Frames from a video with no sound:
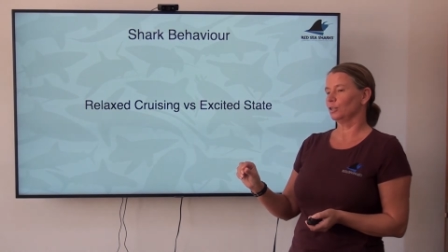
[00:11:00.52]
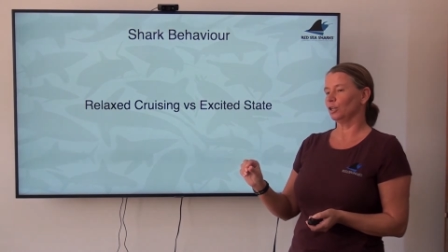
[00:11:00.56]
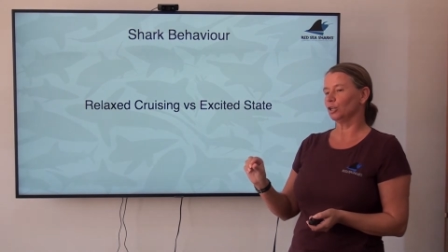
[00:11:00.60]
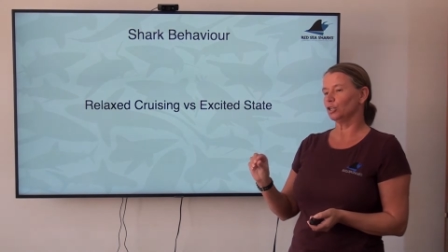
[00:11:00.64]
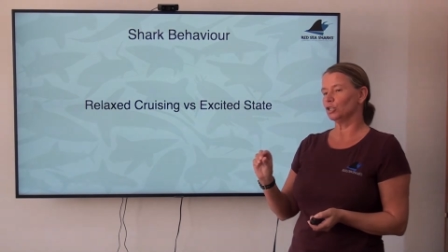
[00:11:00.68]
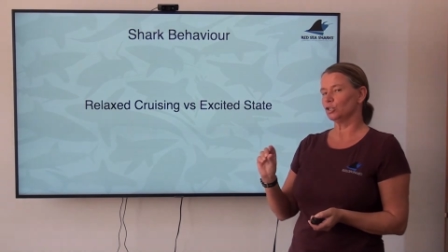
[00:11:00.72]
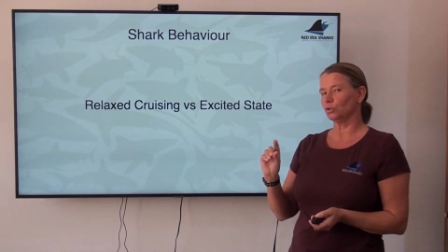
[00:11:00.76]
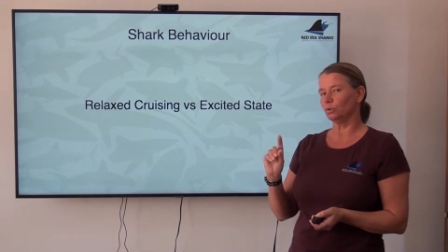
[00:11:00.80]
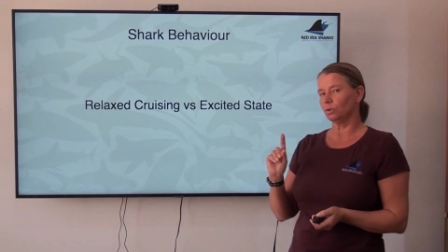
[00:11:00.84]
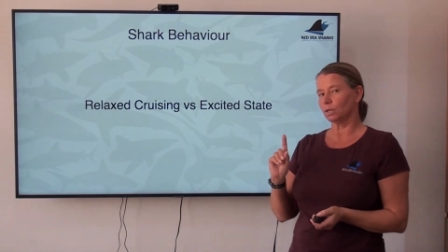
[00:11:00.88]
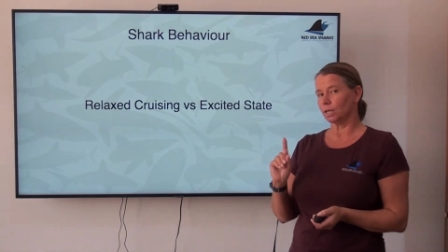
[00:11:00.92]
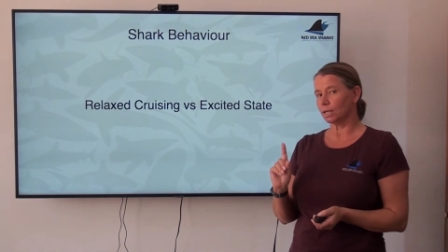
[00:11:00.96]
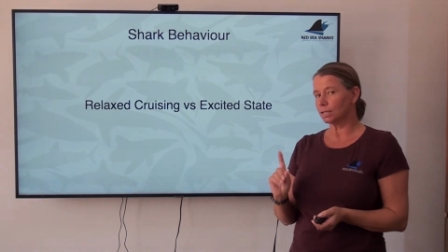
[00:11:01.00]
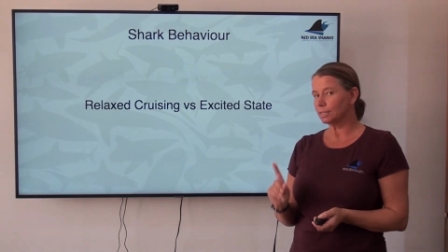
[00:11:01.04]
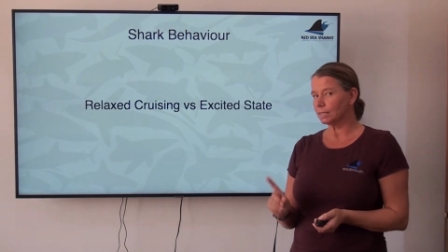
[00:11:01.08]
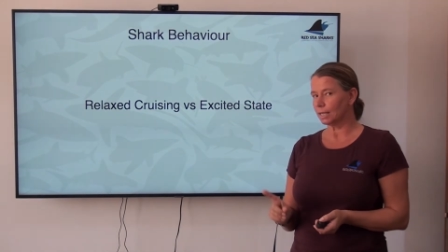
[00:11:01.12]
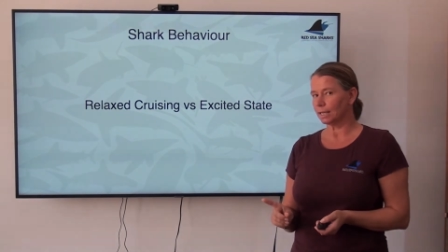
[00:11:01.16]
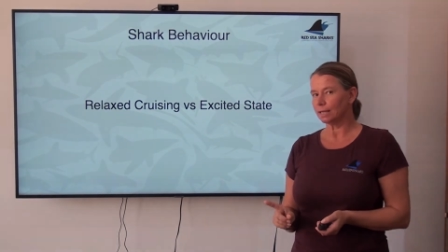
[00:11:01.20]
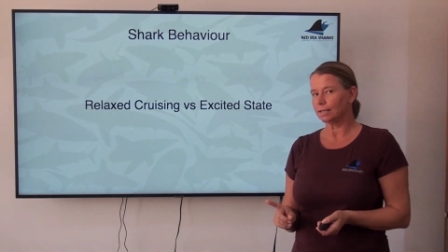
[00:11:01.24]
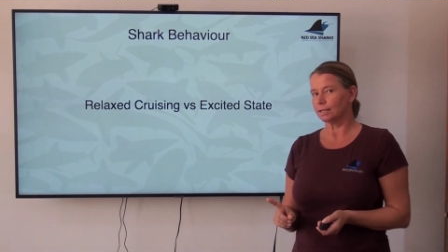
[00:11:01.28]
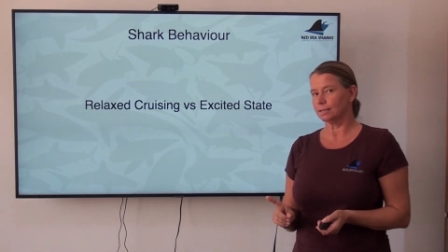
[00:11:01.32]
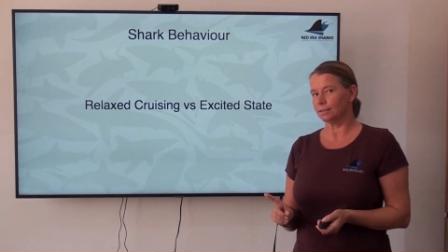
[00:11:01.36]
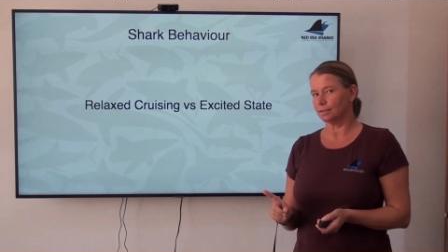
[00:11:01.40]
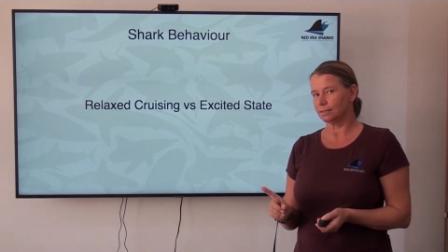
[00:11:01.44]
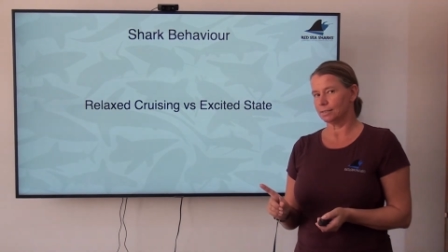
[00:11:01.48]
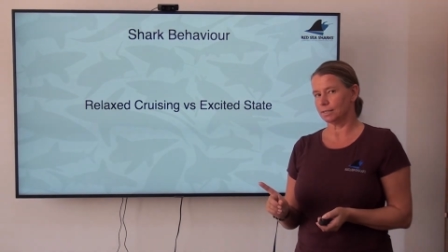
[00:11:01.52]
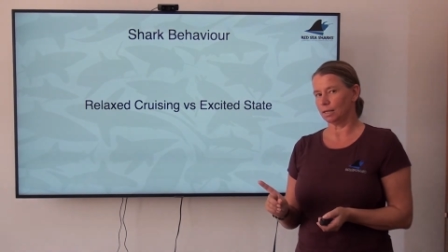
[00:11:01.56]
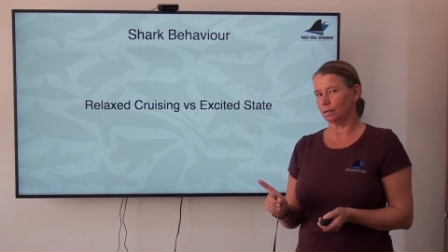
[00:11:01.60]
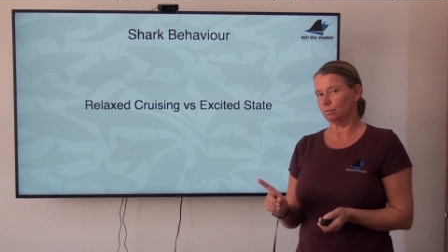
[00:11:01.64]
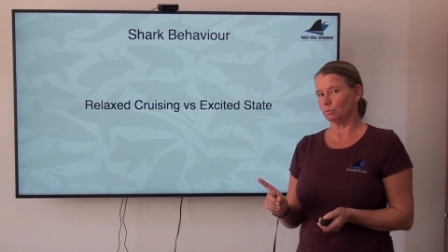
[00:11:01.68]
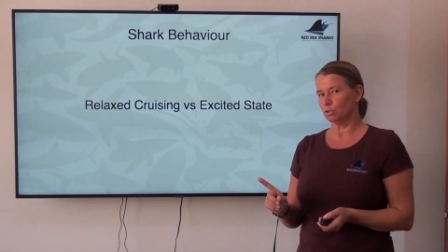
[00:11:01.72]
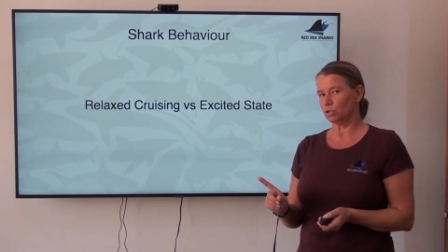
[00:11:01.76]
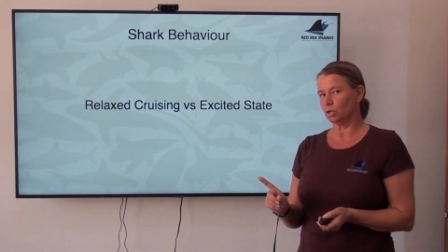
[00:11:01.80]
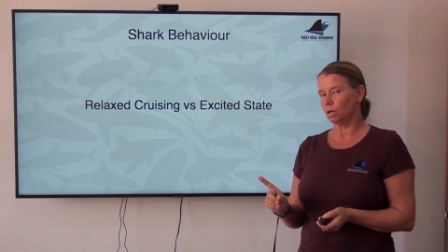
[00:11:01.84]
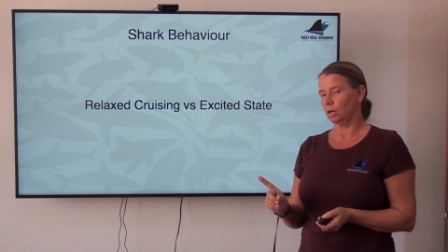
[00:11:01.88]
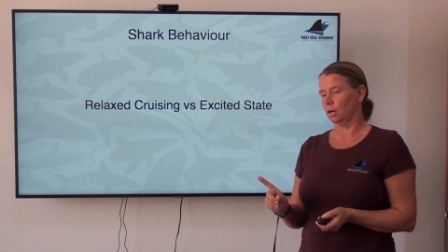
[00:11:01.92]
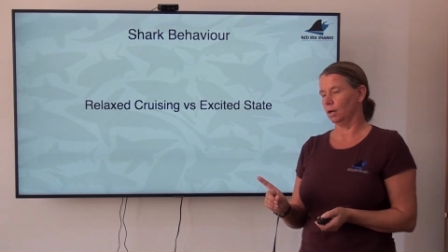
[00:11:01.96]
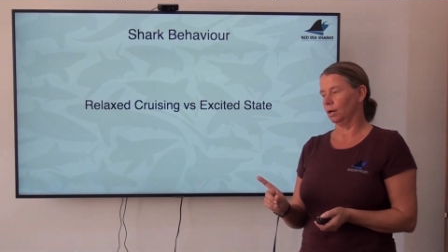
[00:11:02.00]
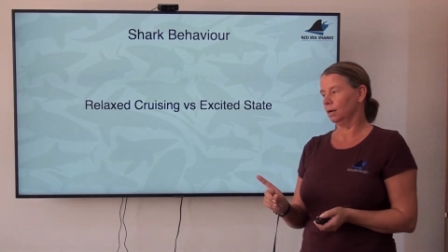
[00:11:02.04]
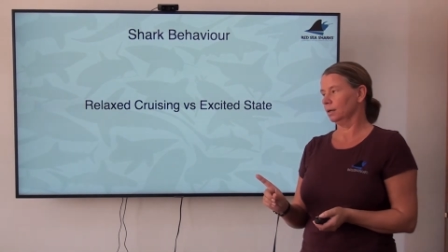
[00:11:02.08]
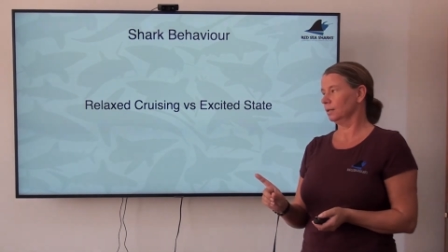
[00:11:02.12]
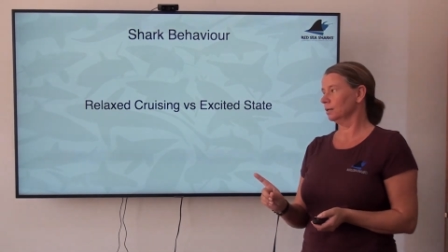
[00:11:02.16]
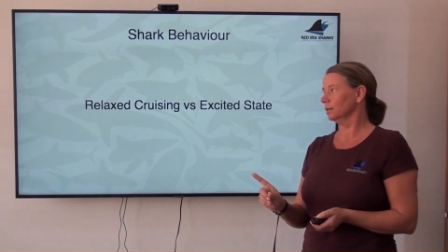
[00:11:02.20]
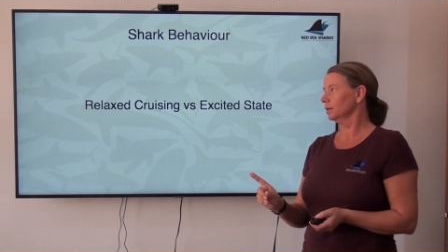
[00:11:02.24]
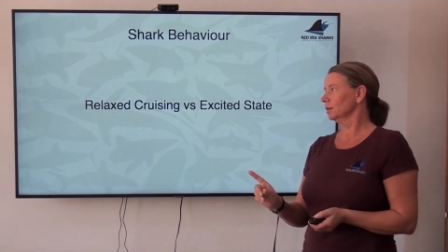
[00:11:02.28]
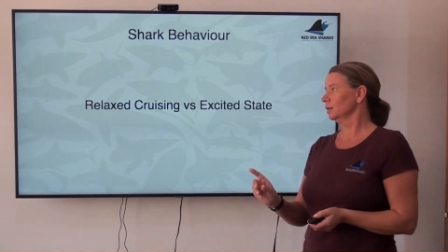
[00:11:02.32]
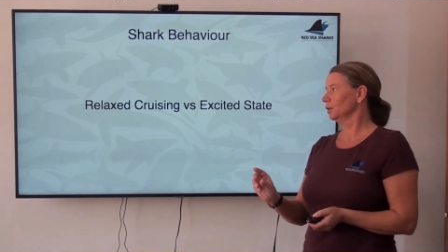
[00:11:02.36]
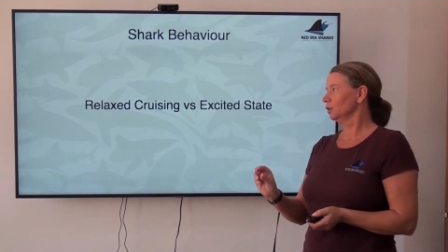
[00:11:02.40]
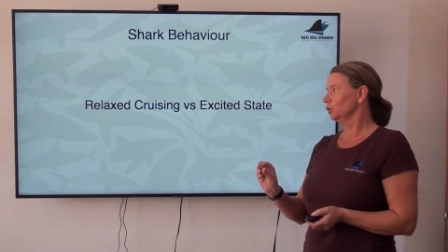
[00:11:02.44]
They're showing exactly the same shark,